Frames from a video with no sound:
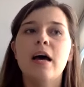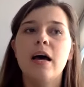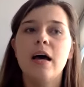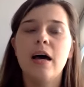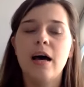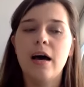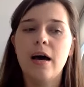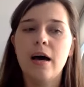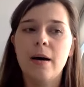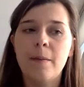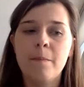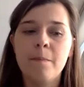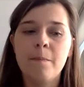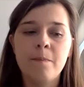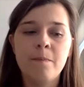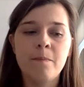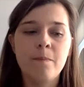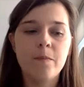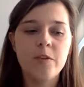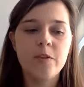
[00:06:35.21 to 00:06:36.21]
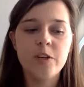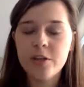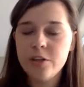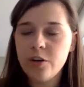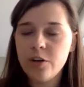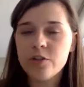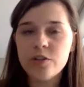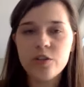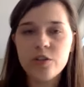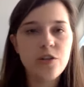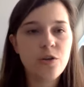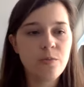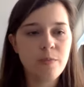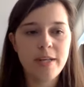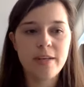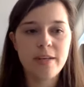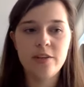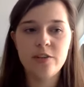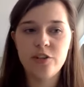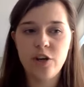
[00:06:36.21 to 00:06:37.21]
There are not so
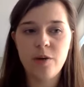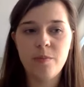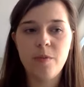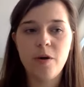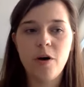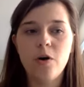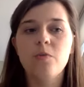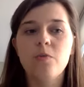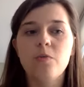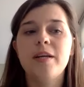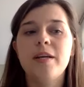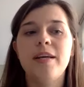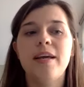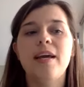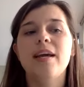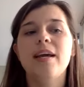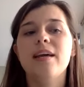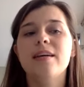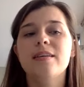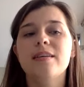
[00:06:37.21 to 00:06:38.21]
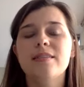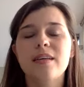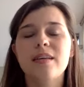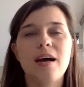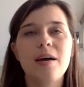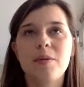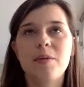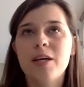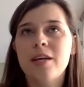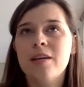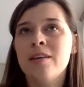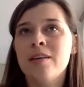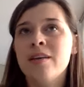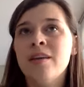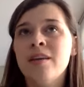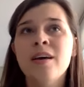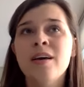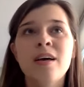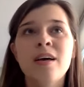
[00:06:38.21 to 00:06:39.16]
many job openings. I mean,